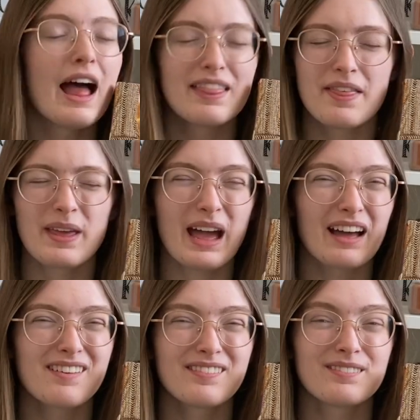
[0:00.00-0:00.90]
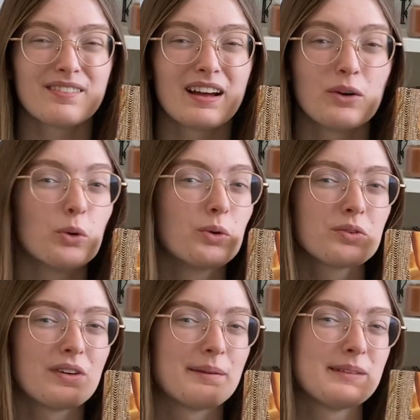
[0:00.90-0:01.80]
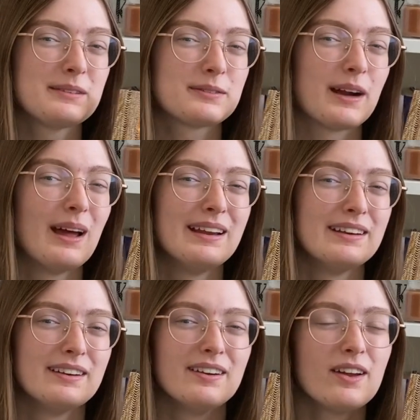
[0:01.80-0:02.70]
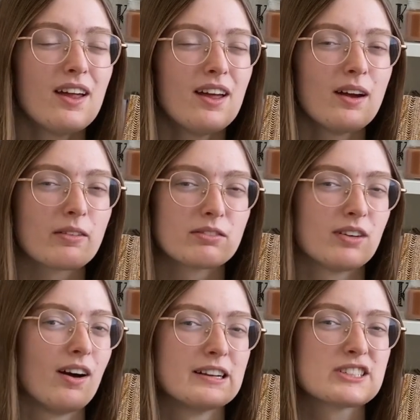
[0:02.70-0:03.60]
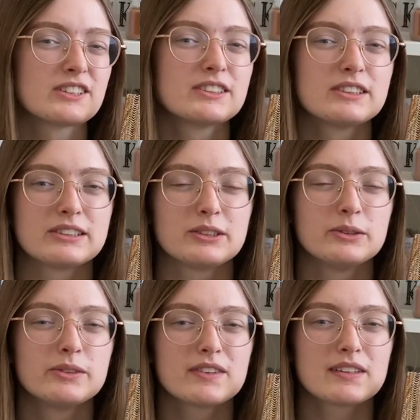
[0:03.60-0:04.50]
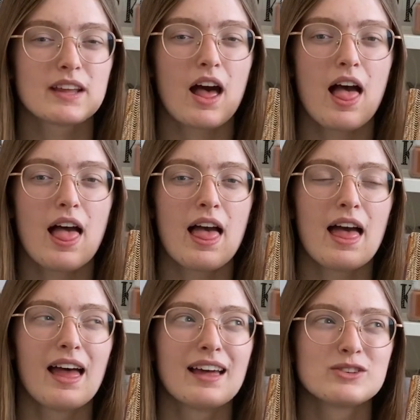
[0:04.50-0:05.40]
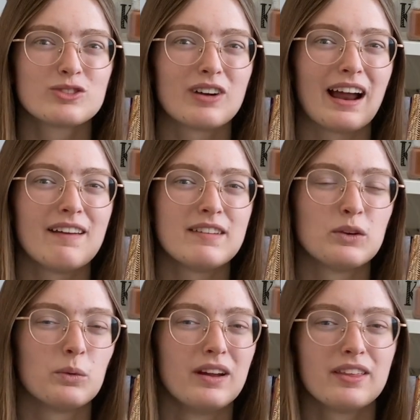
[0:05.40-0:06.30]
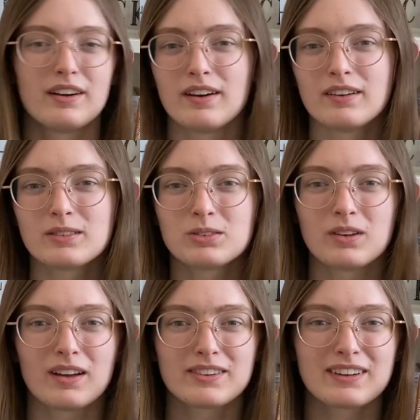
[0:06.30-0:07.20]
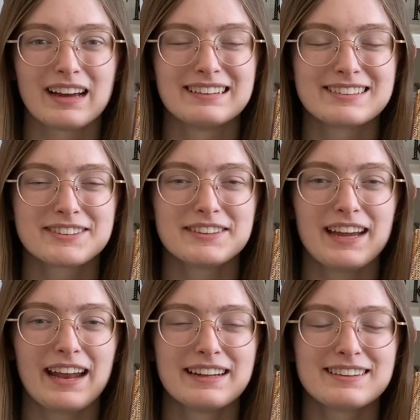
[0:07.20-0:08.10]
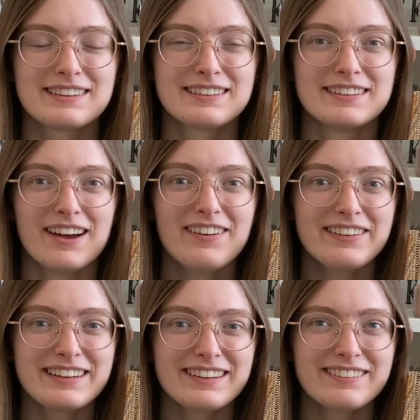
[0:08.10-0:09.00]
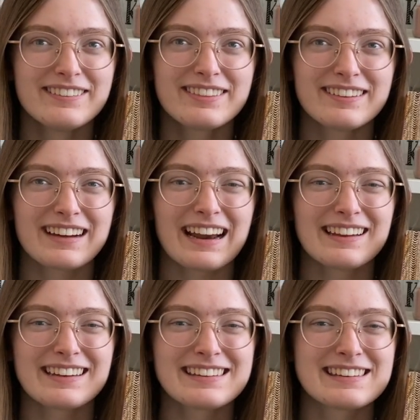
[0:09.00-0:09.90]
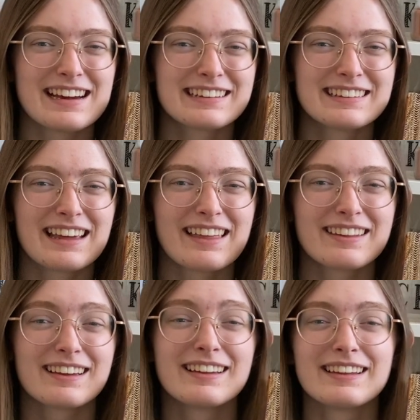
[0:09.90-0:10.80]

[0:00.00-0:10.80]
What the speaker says: And then they have an old family friend, Rodger, who's driving with her cross country, and it's so cute. They're kind of like stuck together.